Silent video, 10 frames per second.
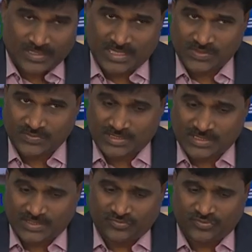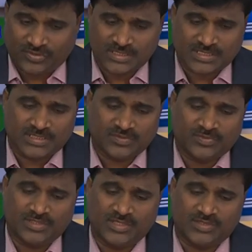As we said first,
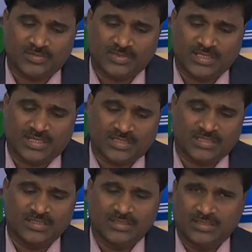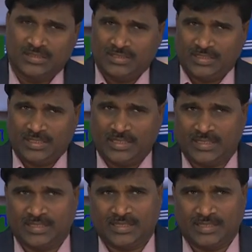we need to make uh,
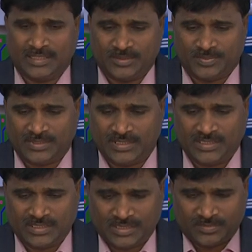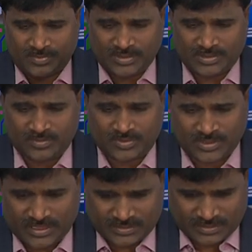N and P and bring them
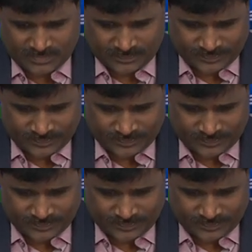together.